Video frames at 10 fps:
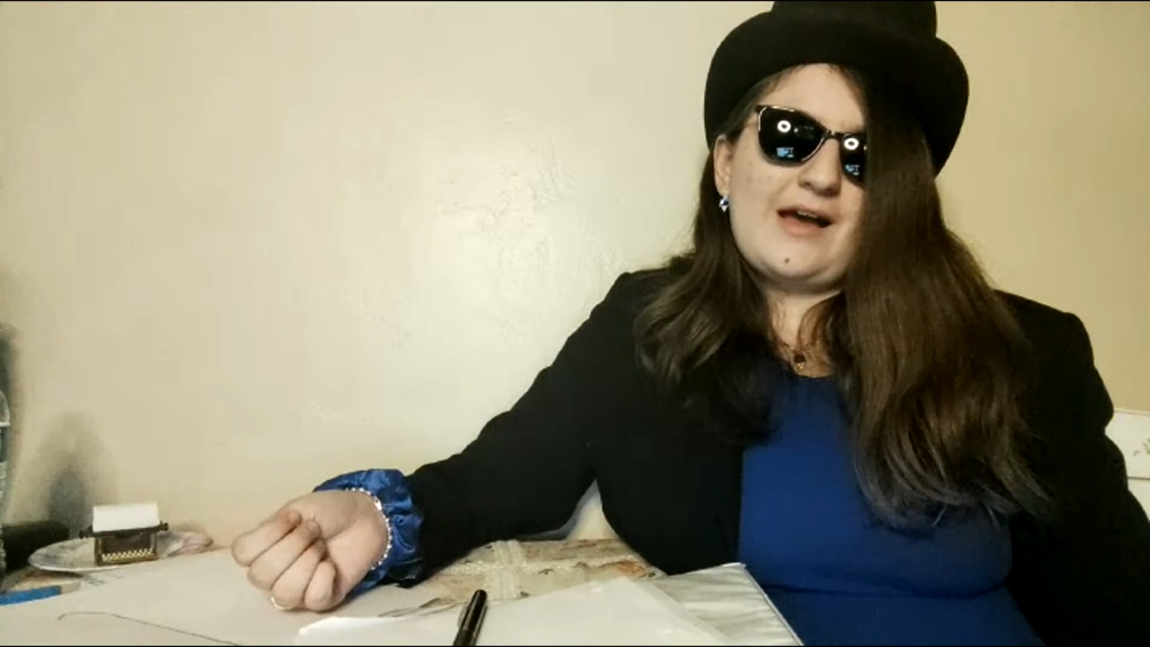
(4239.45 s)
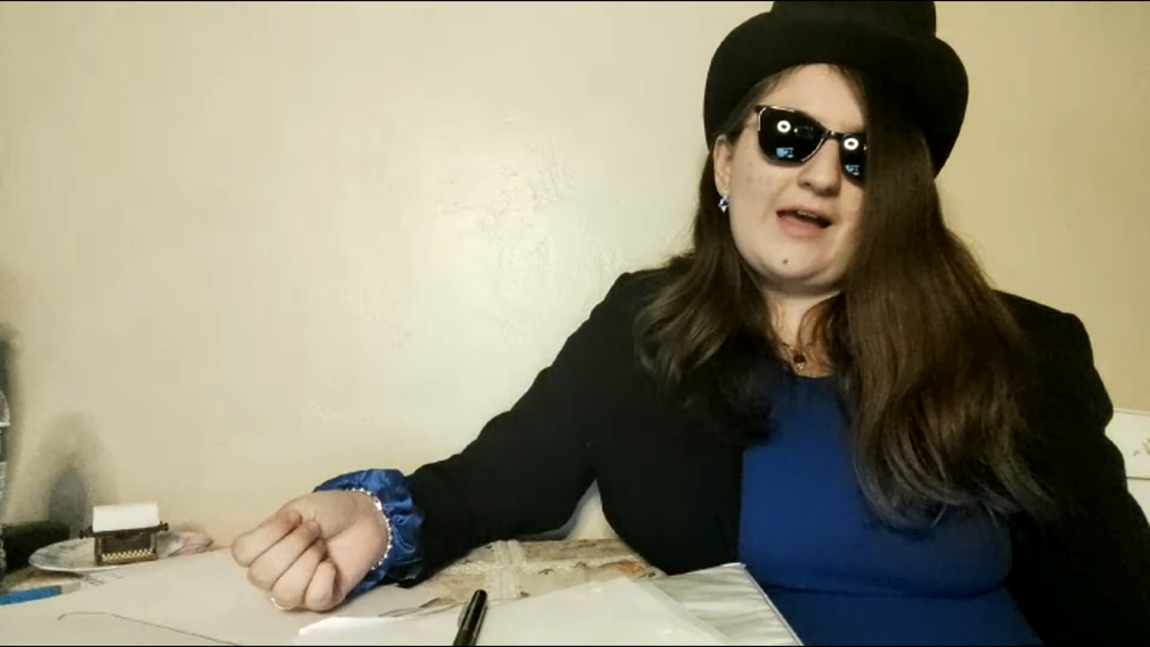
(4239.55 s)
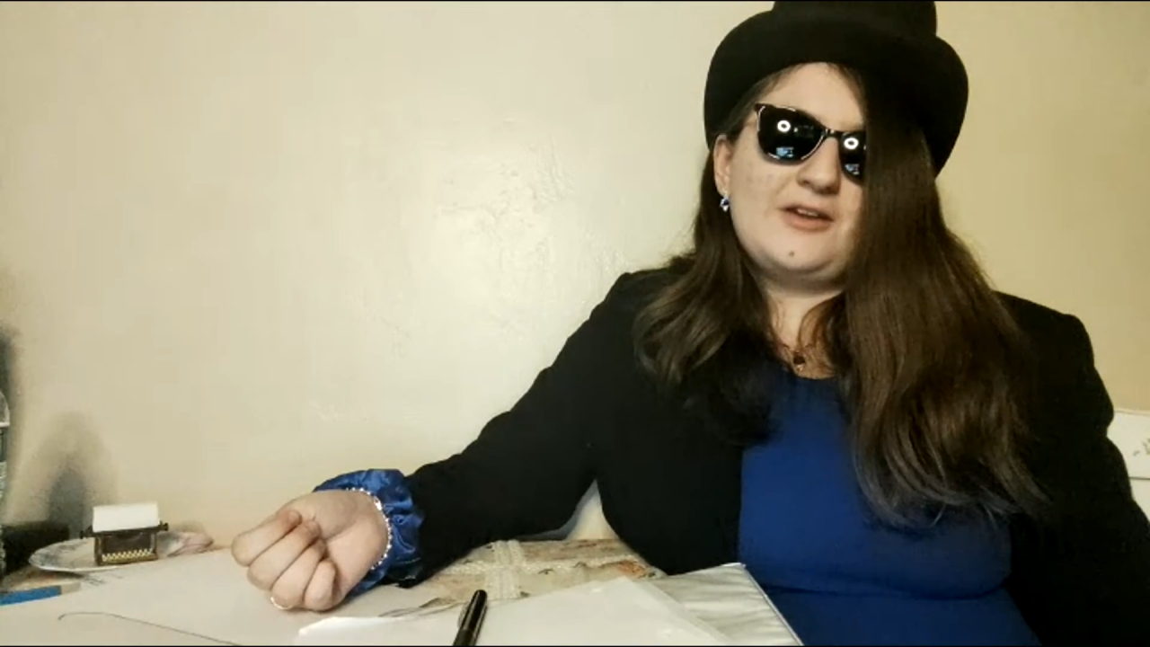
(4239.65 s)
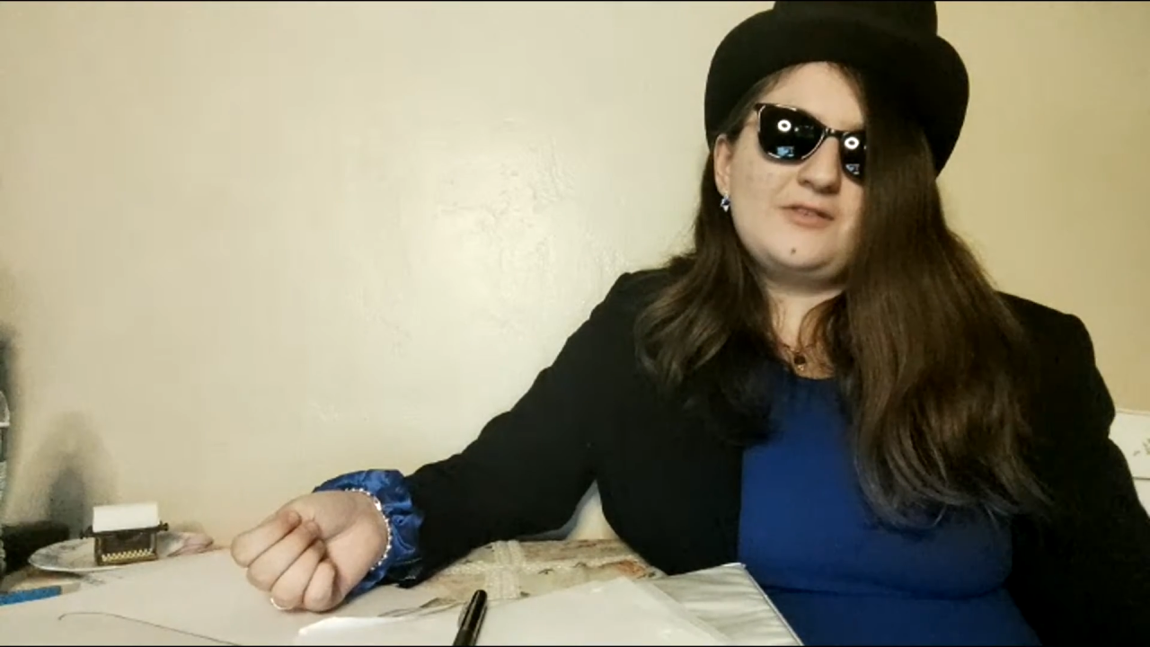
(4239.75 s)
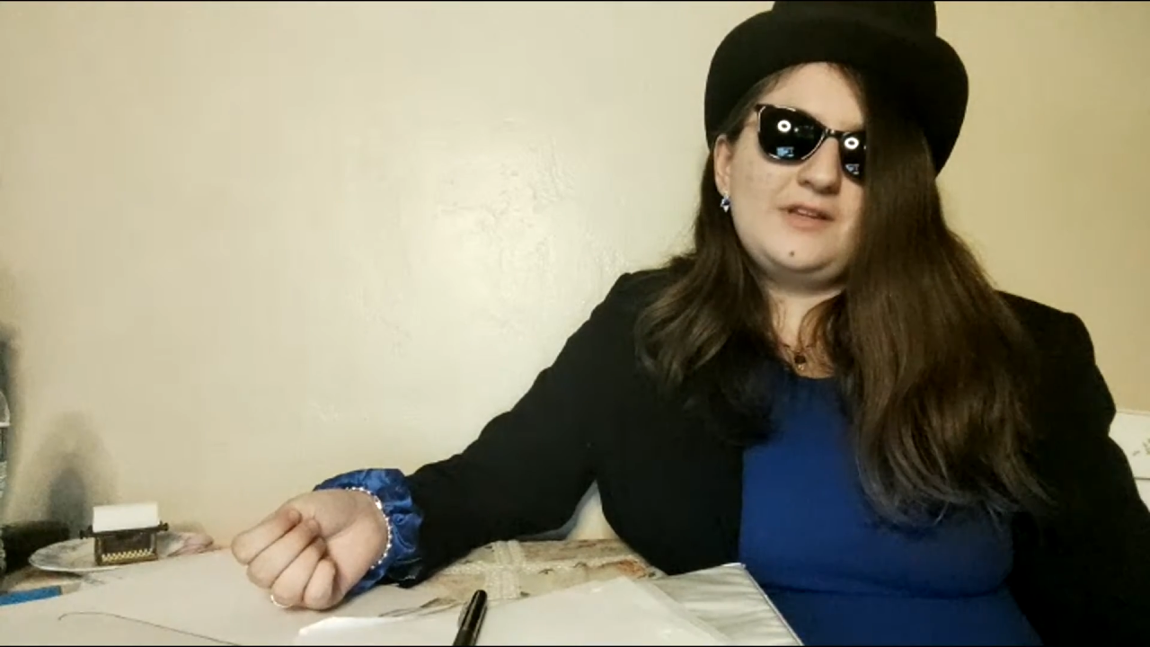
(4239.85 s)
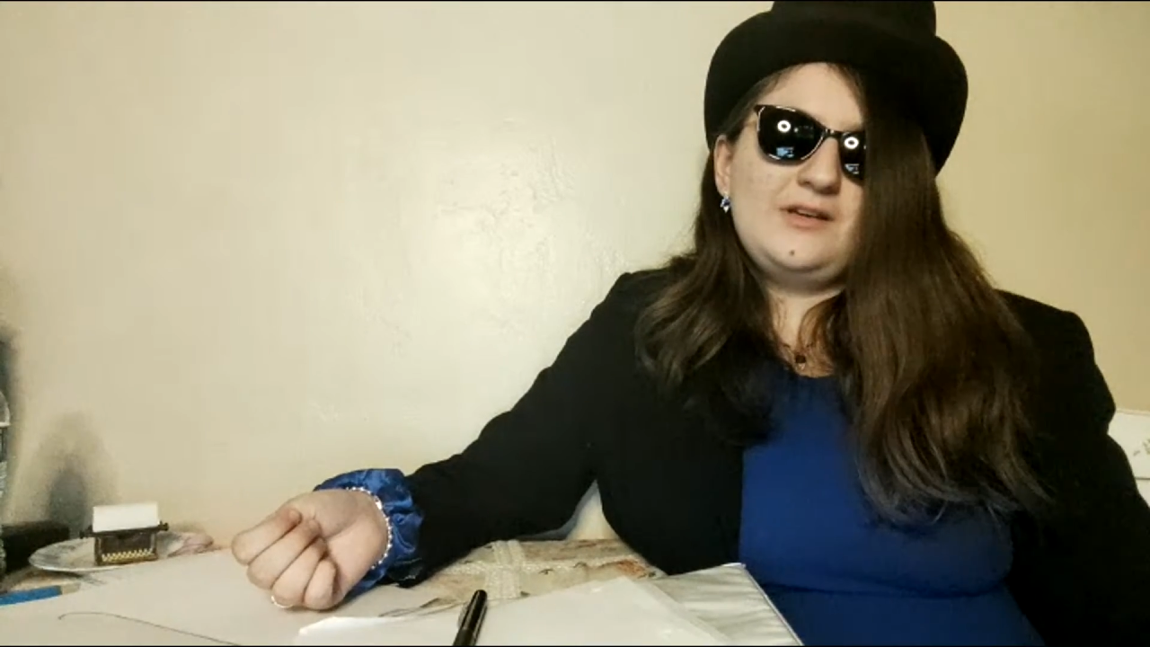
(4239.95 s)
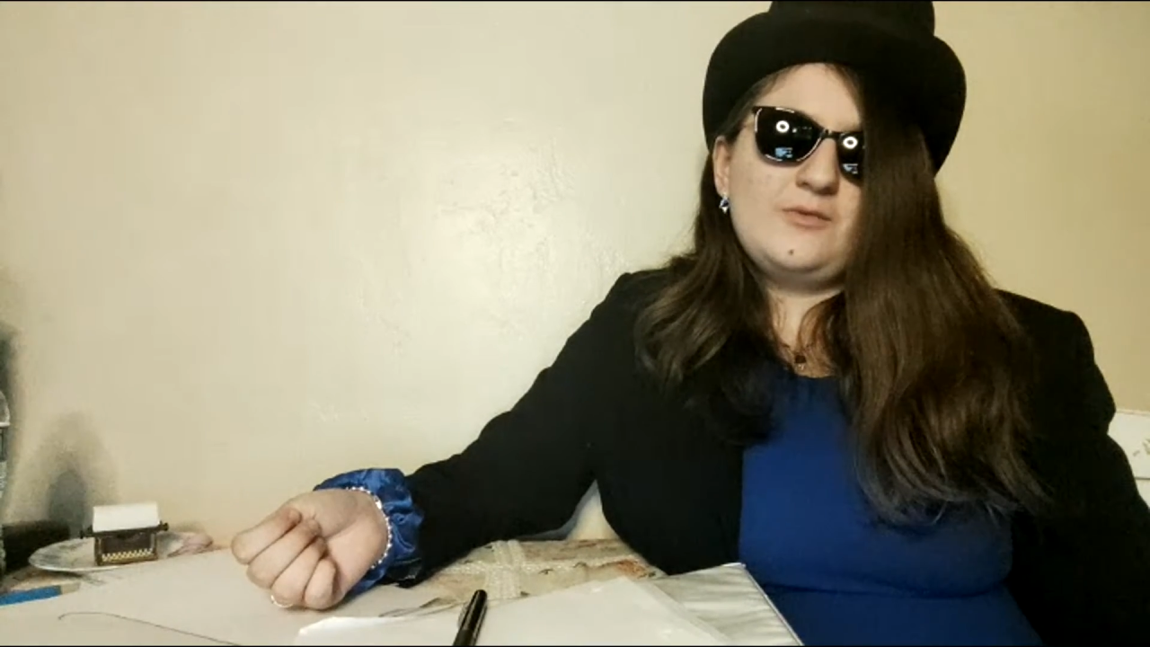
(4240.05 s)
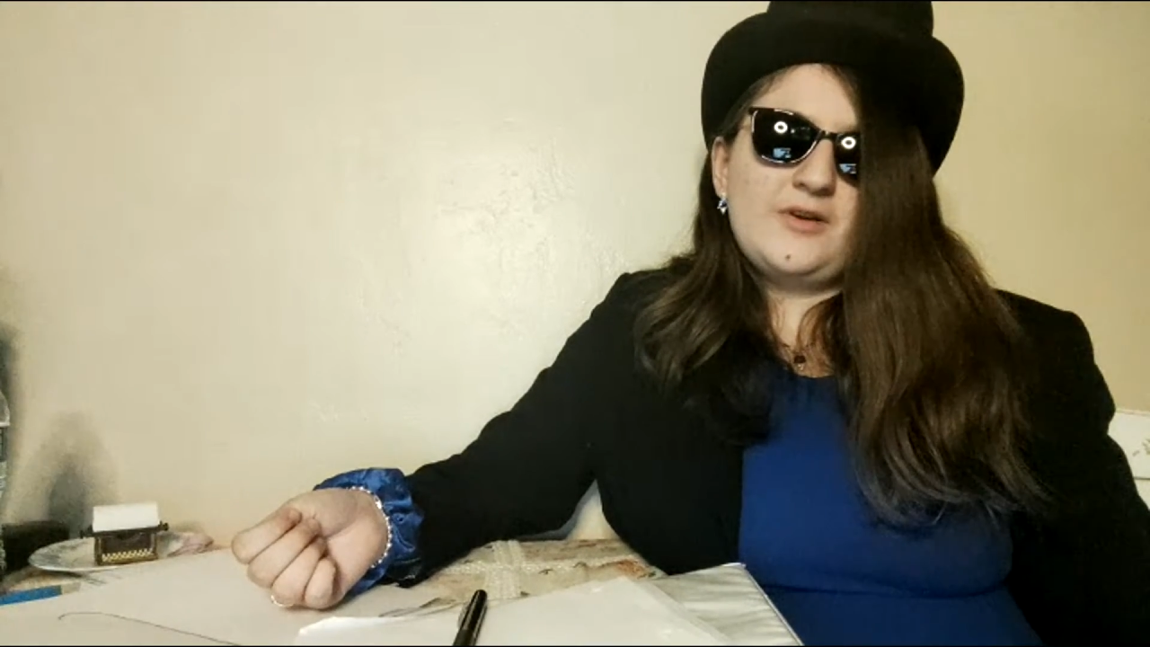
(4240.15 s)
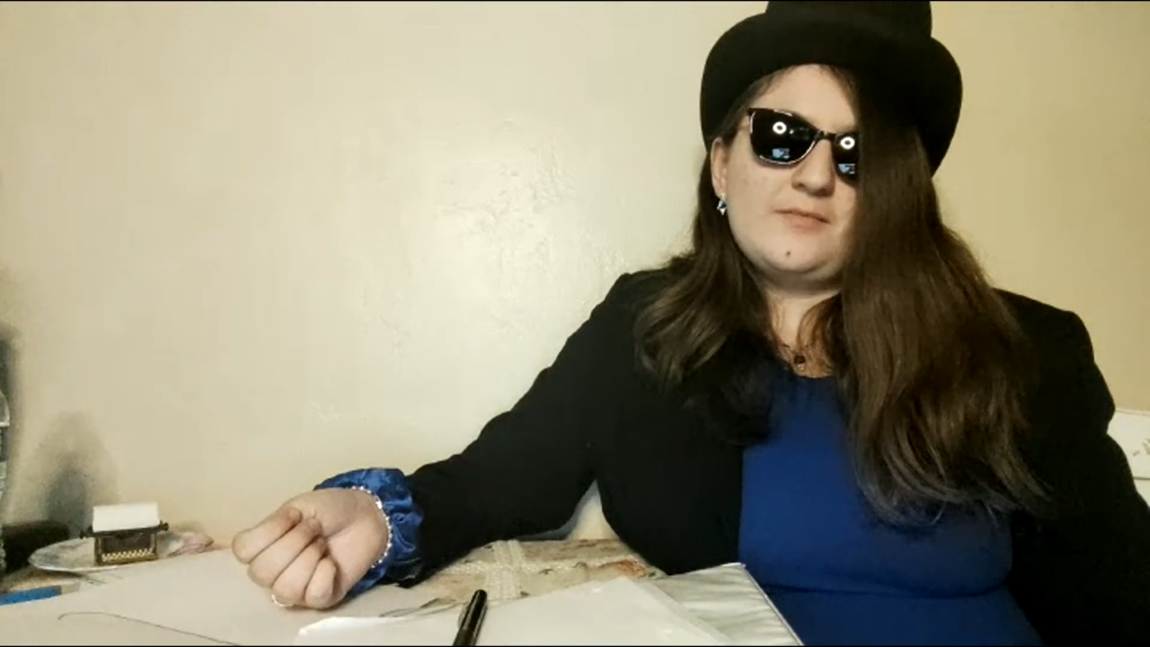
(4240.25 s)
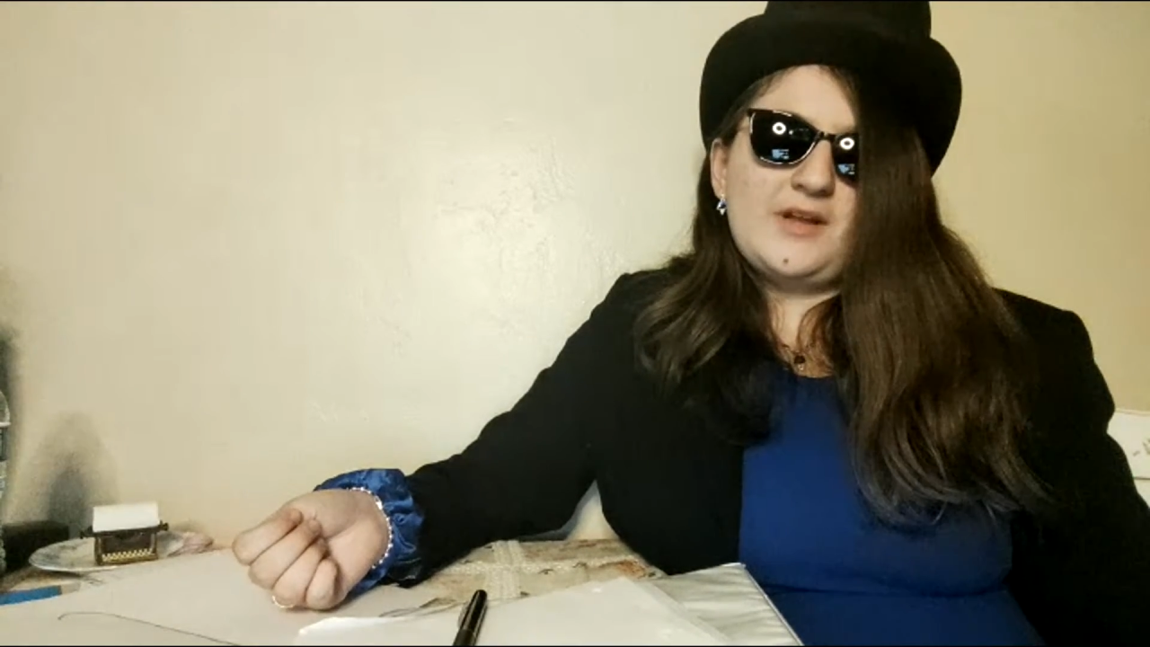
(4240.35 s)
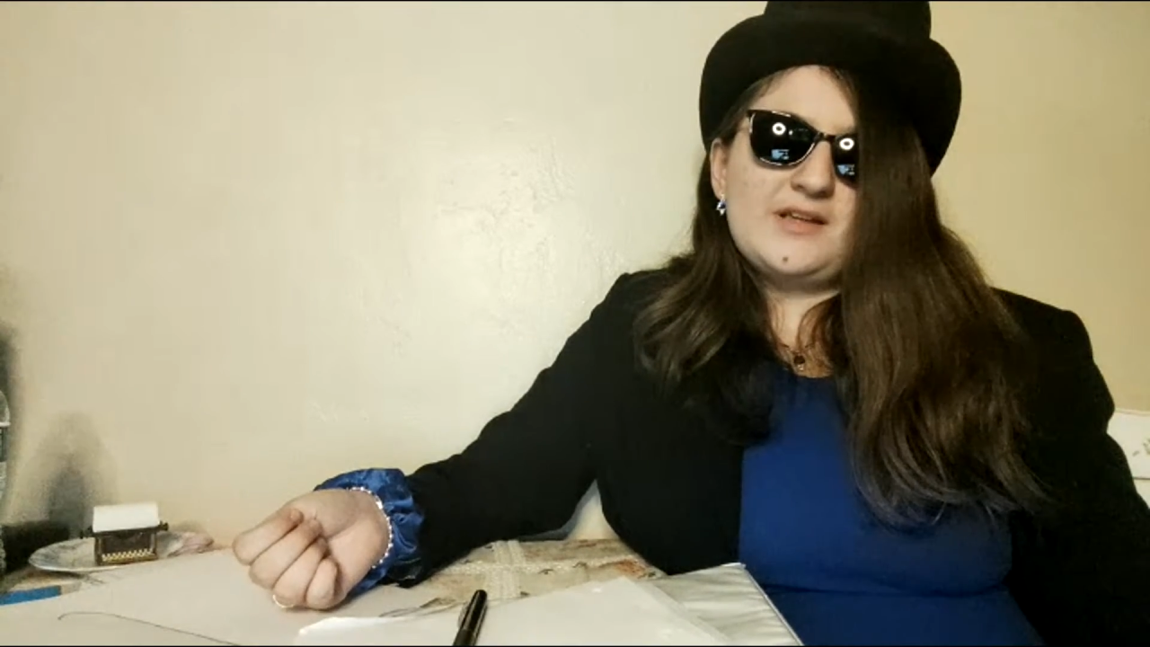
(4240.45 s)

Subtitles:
I don't think it would have been